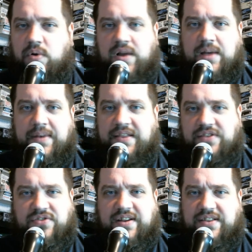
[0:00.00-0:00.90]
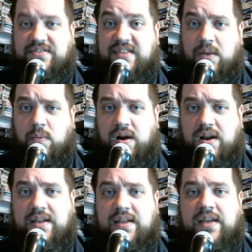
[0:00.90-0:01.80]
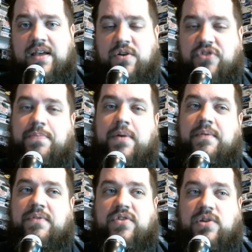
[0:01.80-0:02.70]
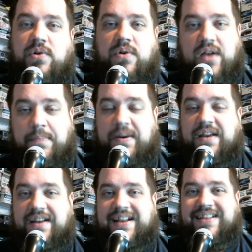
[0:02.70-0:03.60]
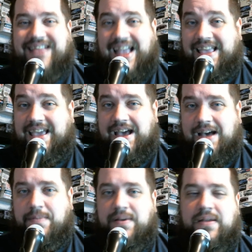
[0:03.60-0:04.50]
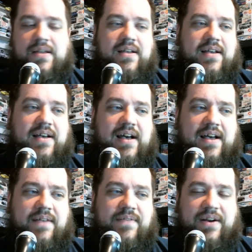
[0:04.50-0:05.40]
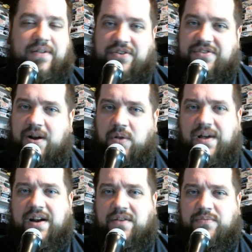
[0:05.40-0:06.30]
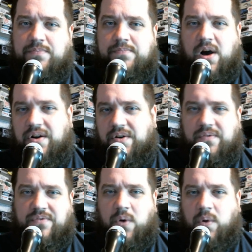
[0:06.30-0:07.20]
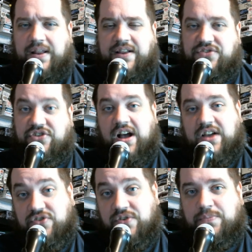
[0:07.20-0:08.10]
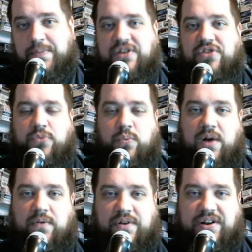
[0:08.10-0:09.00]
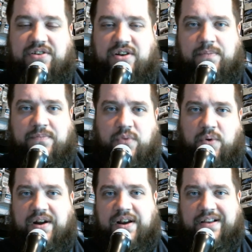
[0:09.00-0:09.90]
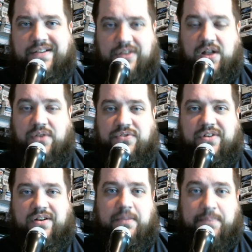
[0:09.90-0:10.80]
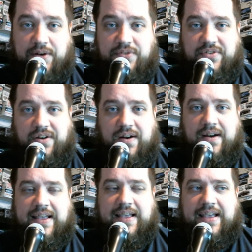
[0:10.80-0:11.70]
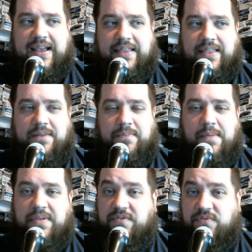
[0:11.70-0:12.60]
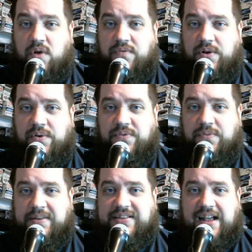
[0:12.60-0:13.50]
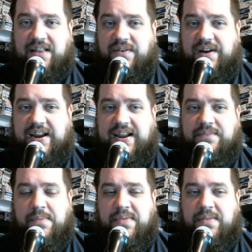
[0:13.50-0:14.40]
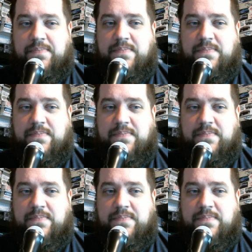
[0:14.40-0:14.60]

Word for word: company does a lot of city work. Of course, probably for a local company, you're going to need a day cab. And there's not a lot of modern rolling stock, so to speak, to use a railroading term for it. You have the Lone Star and the Pro Star, and then maybe the Volvo from Italeri, maybe the